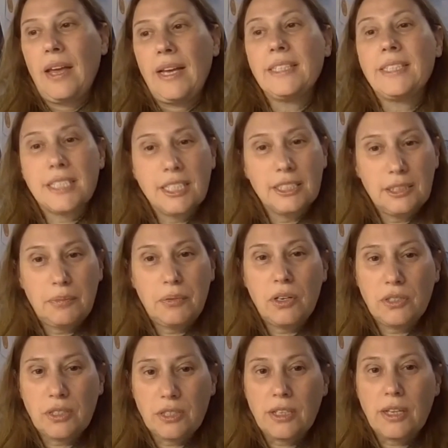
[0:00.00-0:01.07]
It's still a
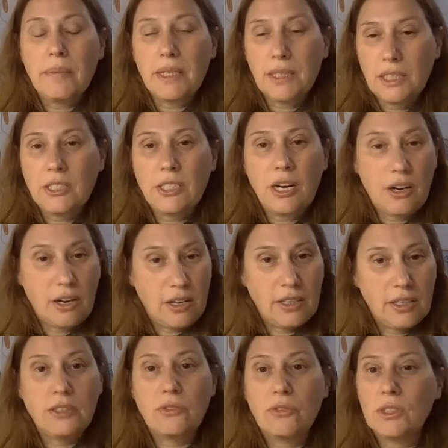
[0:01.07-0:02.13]
process. I mean, it's hard.
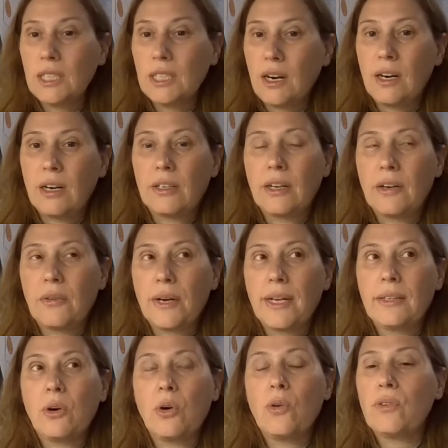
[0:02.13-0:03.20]
It's really hard. I
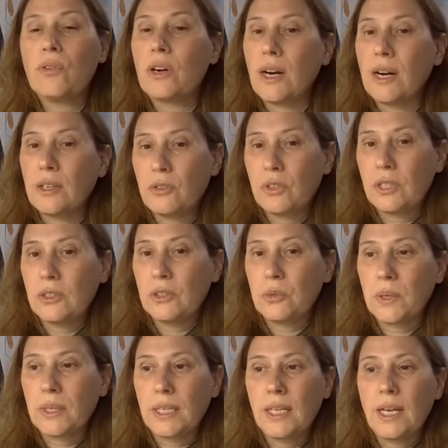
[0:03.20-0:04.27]
read over
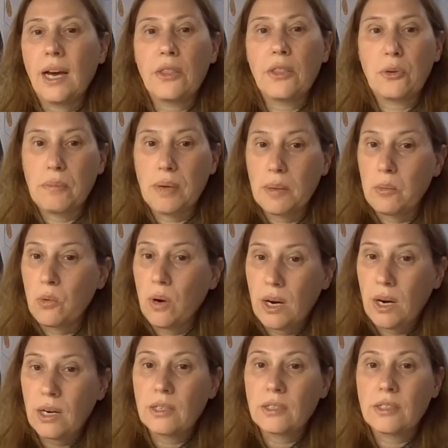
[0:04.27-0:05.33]
120 other
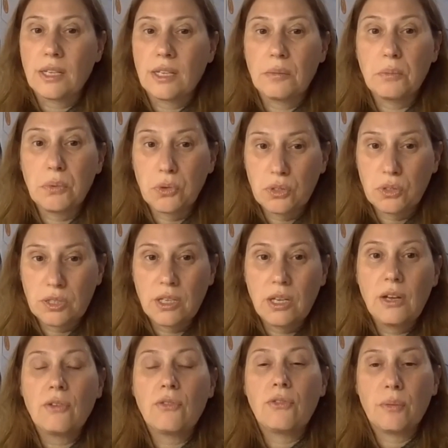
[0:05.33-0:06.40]
memoirs and books
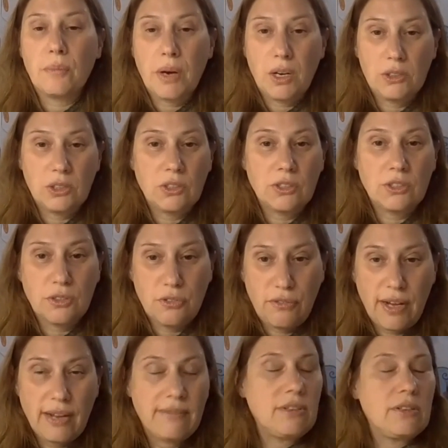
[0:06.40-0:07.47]
from Holocaust
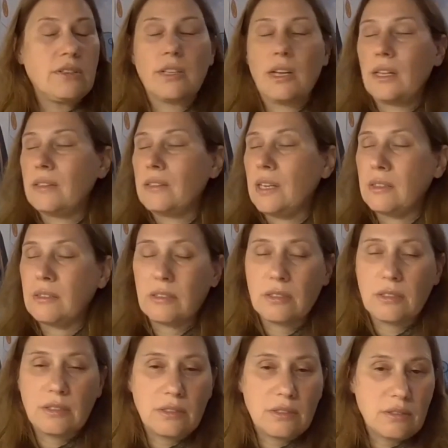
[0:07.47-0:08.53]
survivors. I
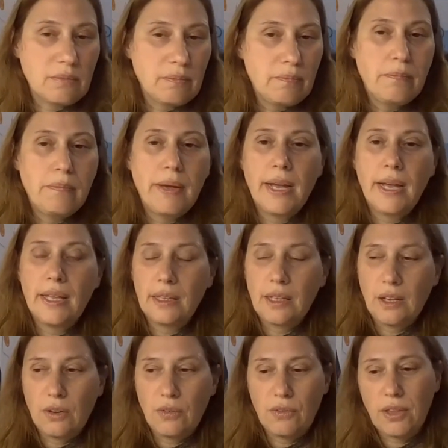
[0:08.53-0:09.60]
attended
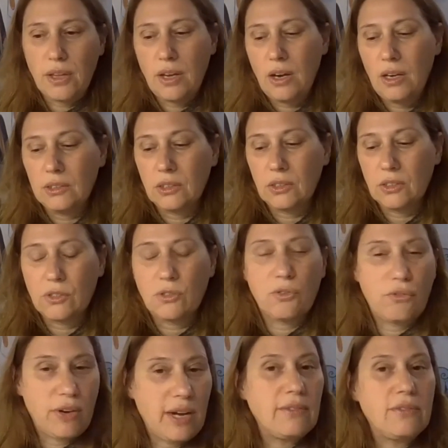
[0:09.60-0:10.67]
many of the Holocaust
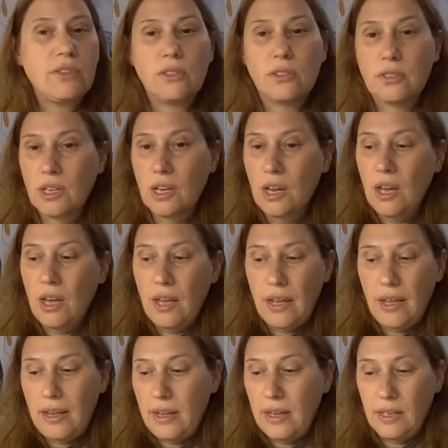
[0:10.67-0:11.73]
survivors
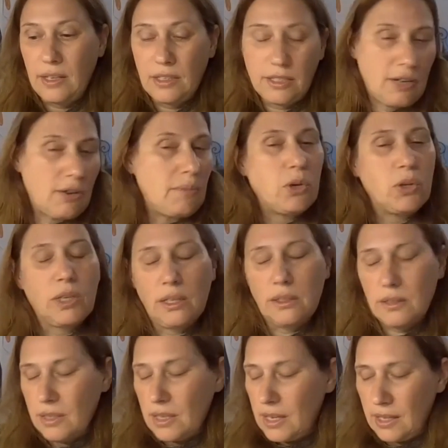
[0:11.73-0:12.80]
uh,
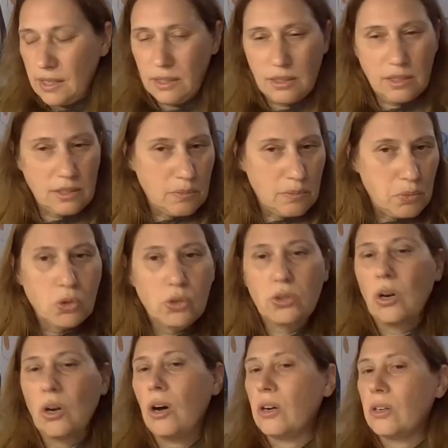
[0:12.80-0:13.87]
ceremonies and book
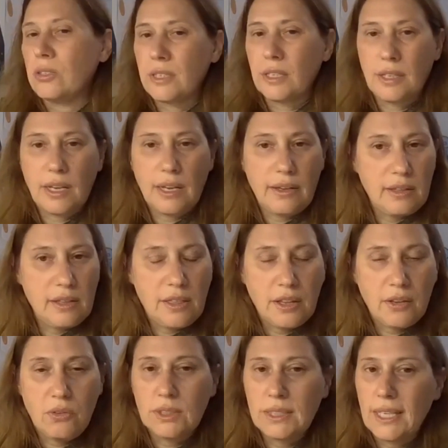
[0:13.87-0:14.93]
talks and
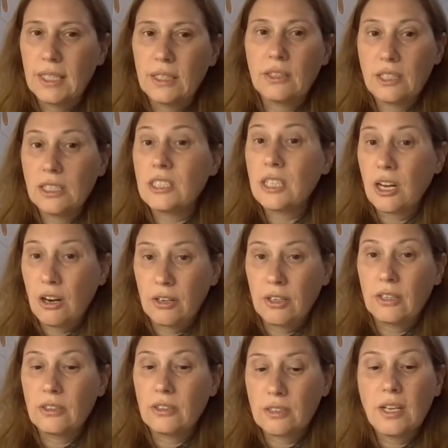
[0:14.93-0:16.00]
anything related. It's hard.
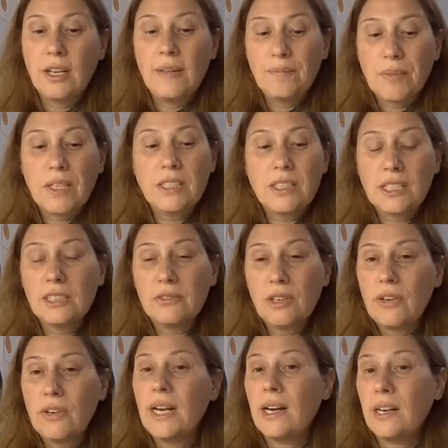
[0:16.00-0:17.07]
It's, it's still
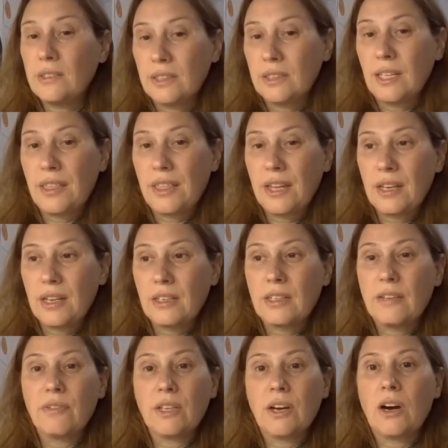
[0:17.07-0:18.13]
very hard. And I think it's
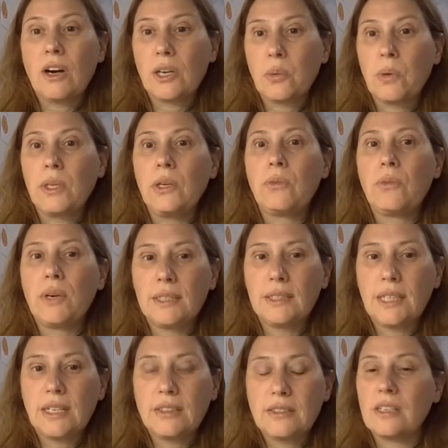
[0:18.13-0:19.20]
even harder when you
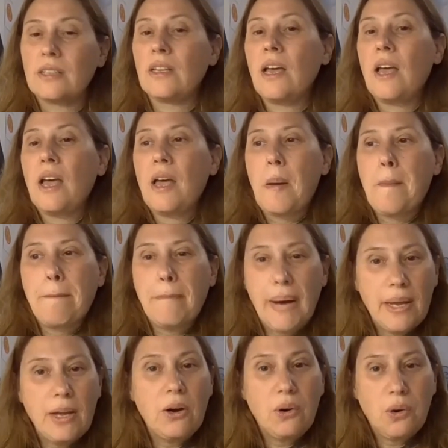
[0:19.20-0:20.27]
realize that
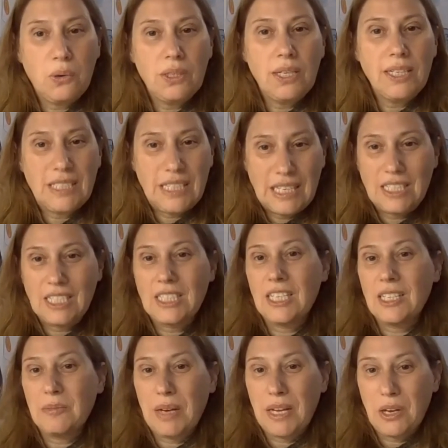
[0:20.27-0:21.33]
my own
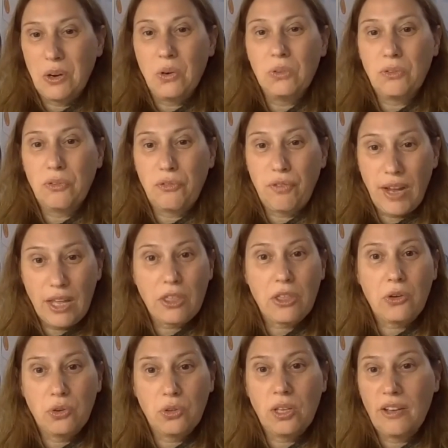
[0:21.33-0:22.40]
identity and my own faith
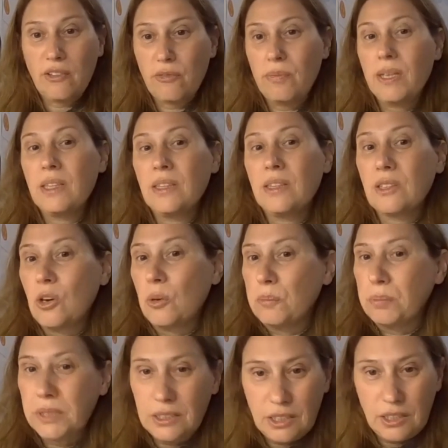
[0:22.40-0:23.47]
could have been
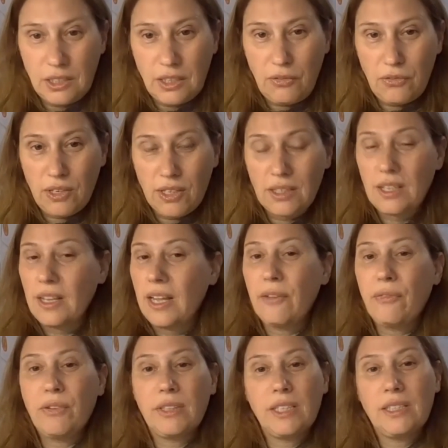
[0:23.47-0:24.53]
completely different
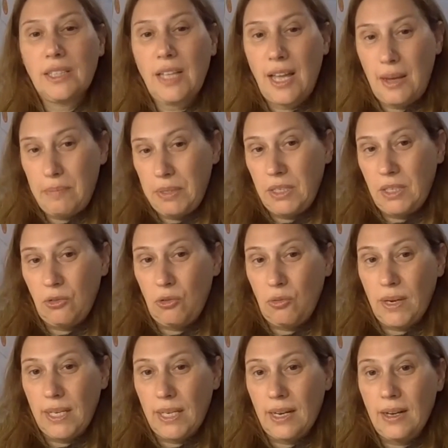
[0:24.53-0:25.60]
if it didn't happen in
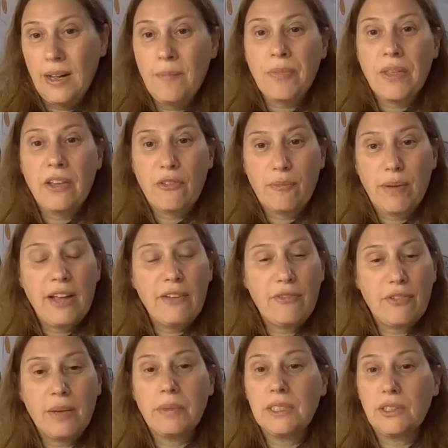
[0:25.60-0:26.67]
Romania. If my
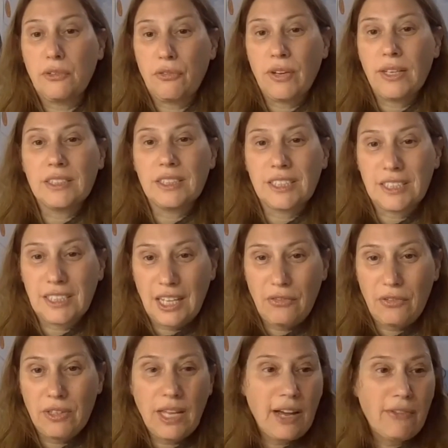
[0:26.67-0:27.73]
family felt
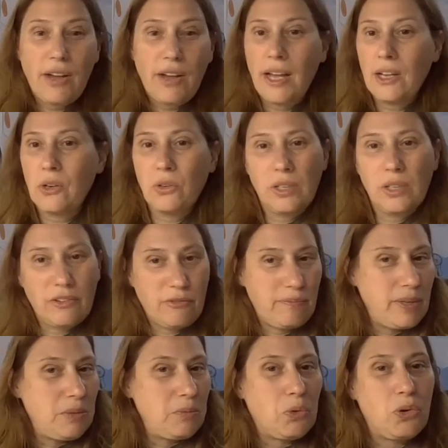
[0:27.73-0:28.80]
safe enough, I could have
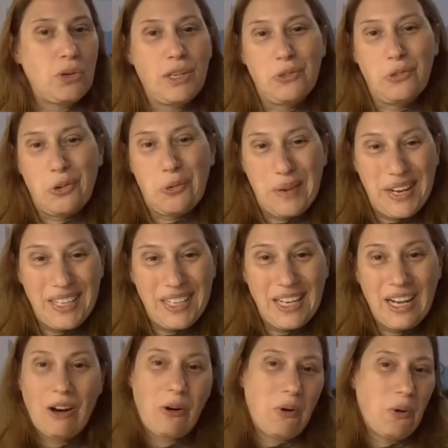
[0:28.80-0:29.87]
been born in
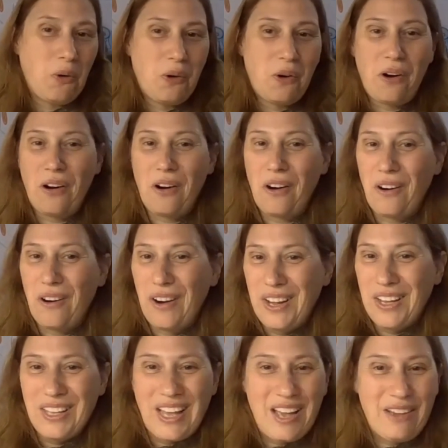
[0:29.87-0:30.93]
Romania or
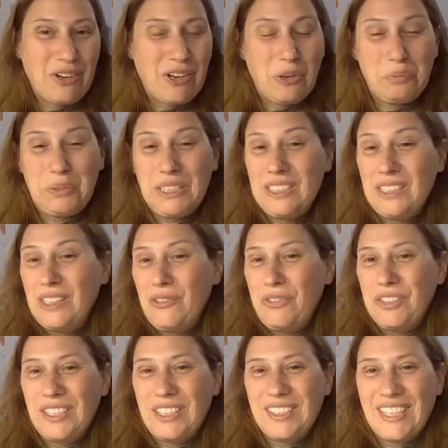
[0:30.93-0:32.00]
have a completely
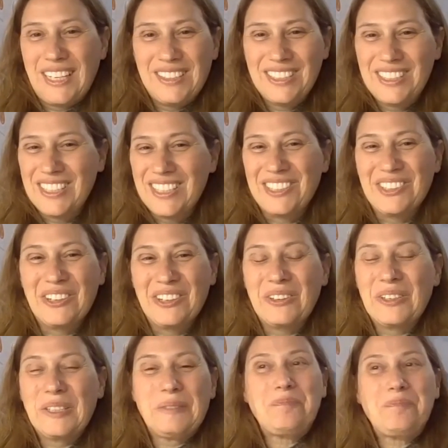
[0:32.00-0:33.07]
different identity, you know.